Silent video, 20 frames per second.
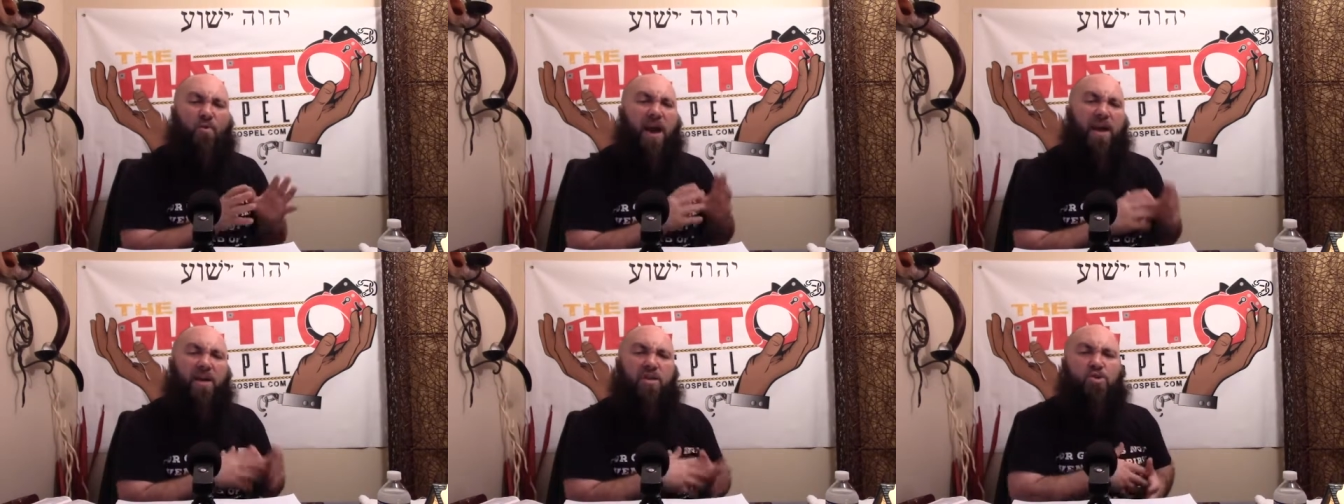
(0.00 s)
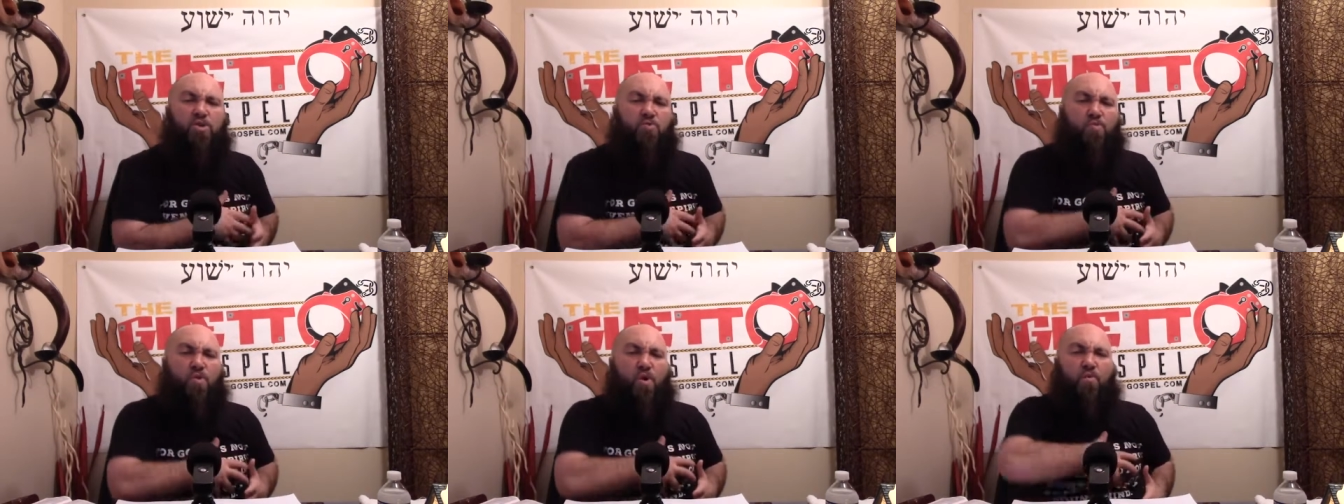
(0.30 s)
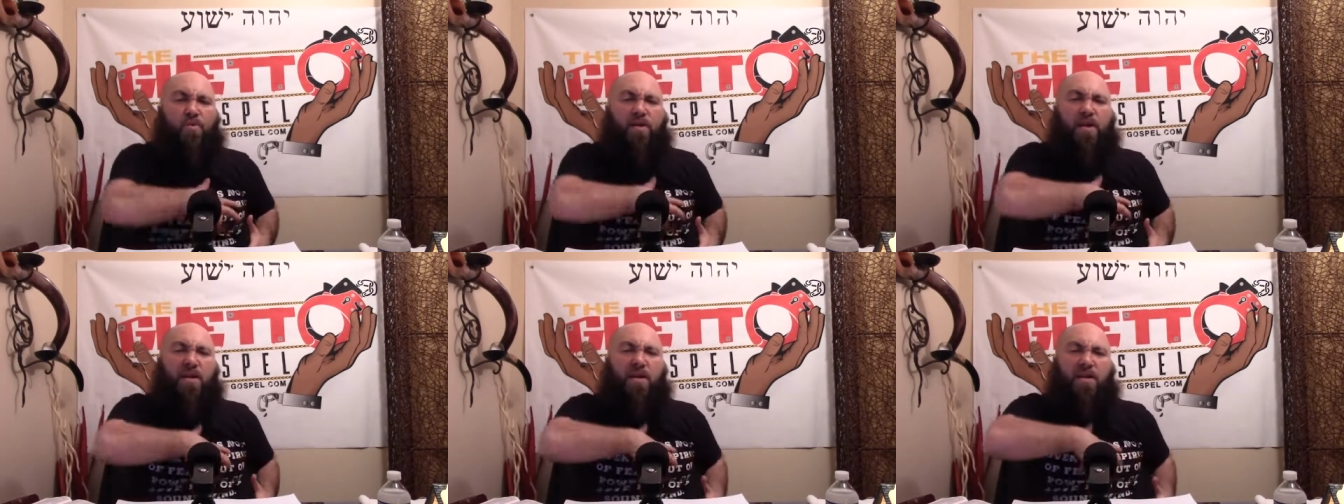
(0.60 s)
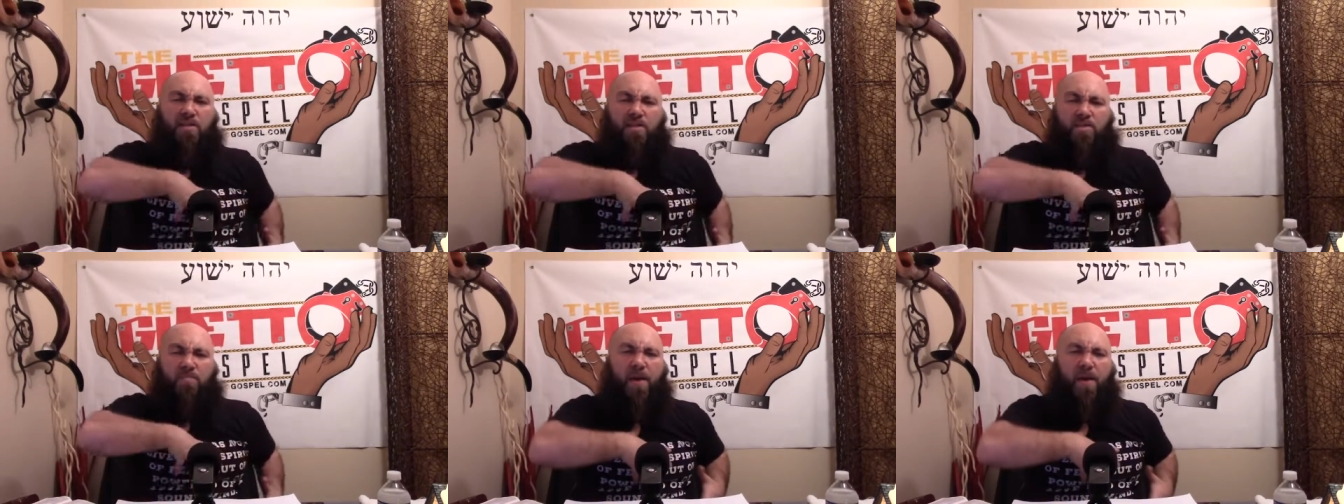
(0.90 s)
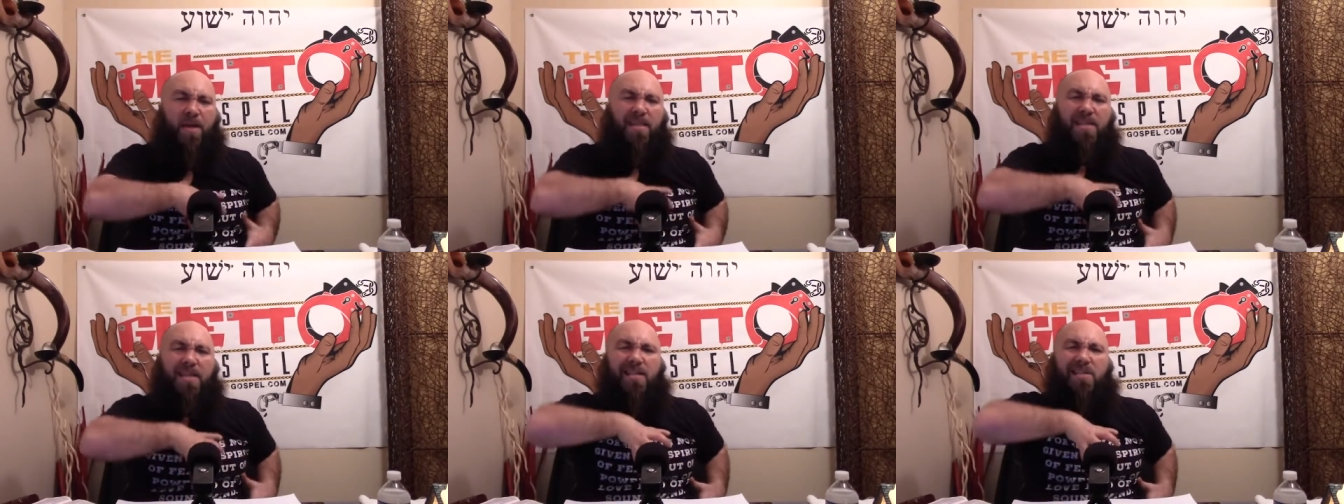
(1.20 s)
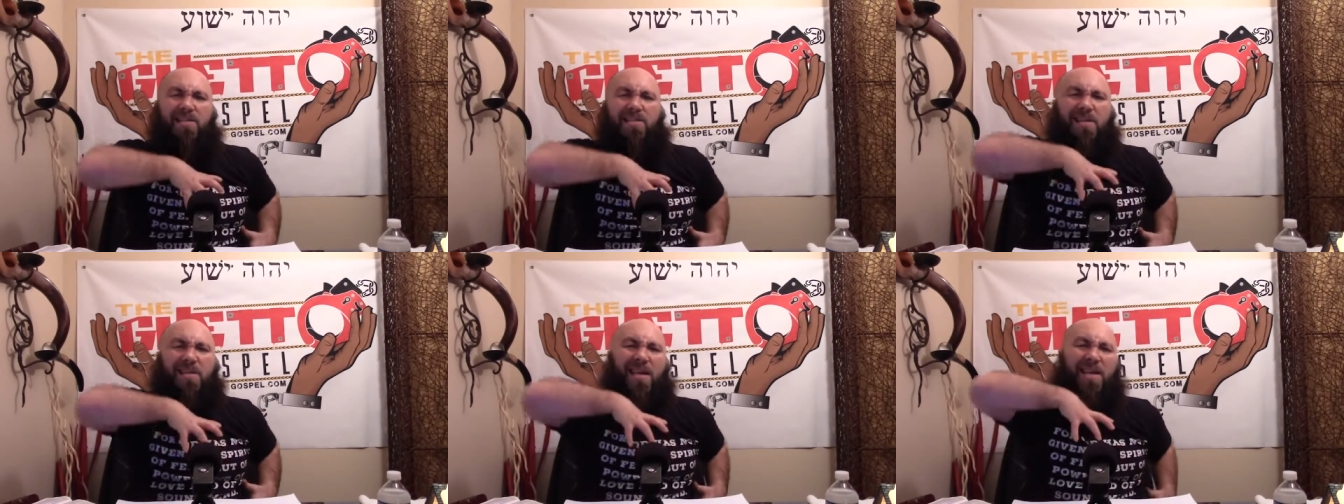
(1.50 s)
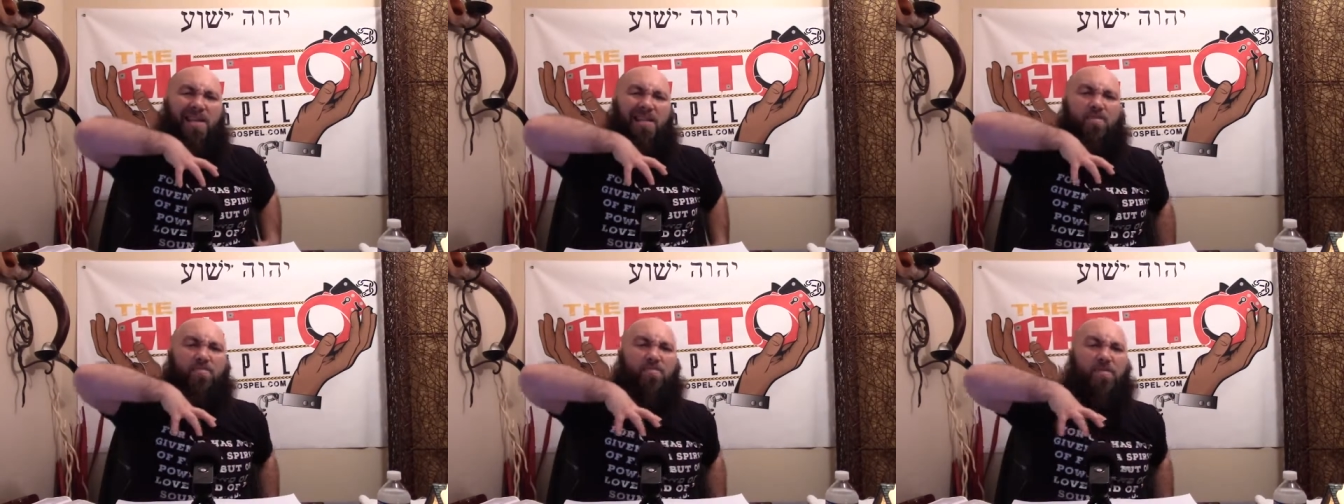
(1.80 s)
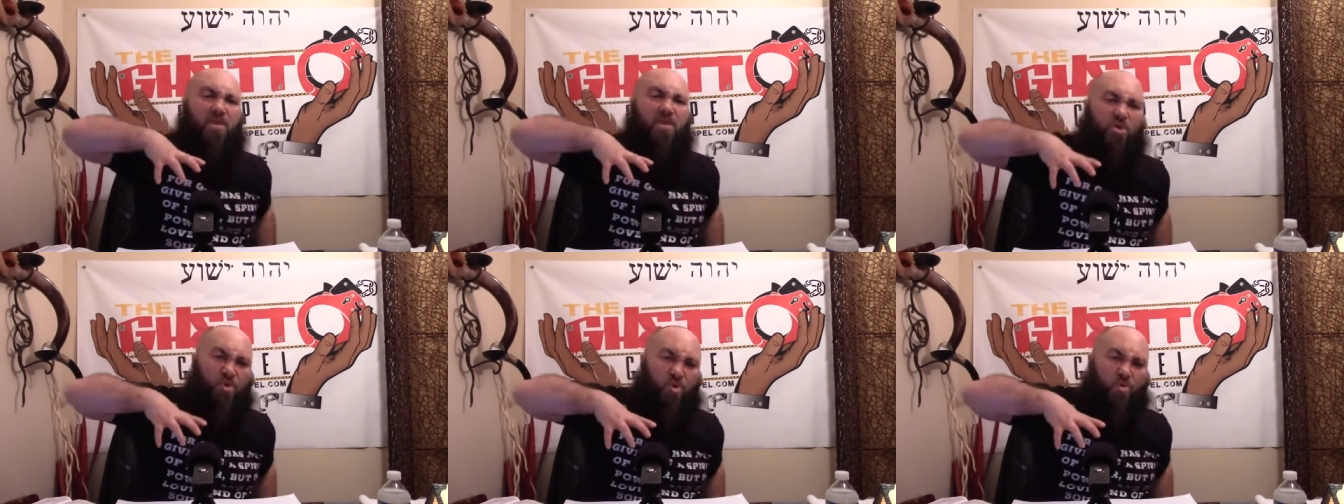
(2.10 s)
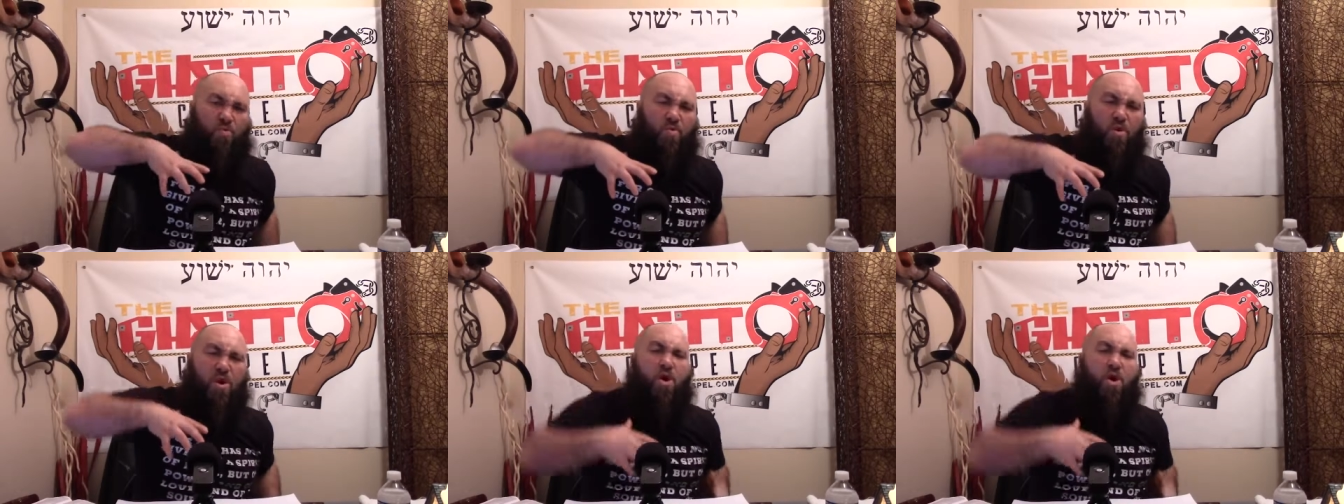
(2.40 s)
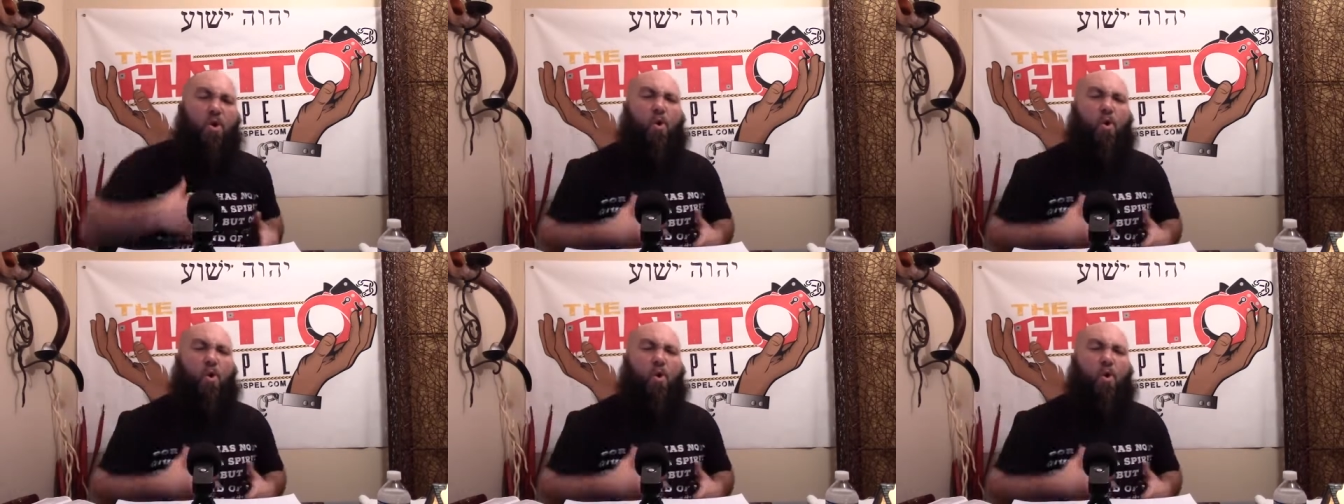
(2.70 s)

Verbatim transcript: Christ growing and expanding his kingdom in you,